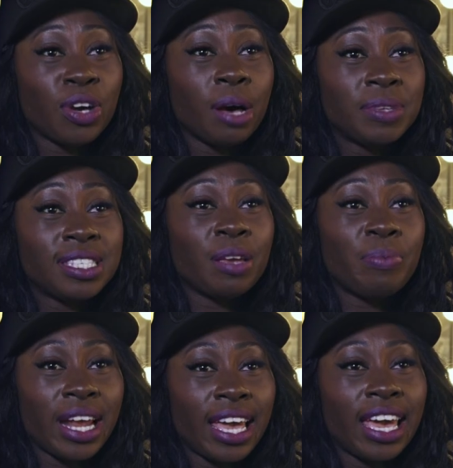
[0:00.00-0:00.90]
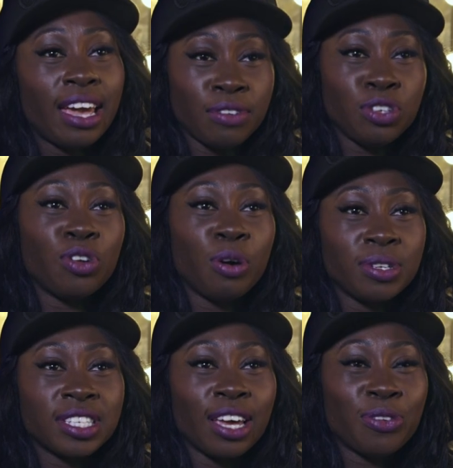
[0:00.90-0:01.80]
You come and see a play here and you know
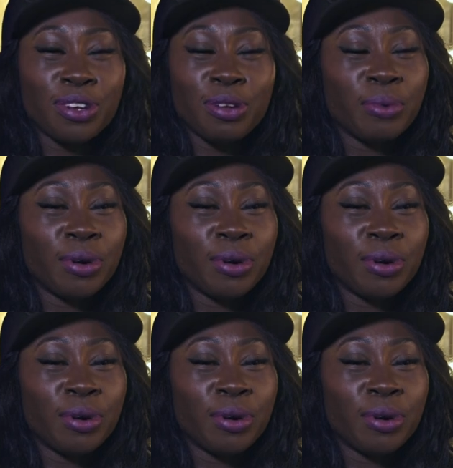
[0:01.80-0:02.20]
what's going on in the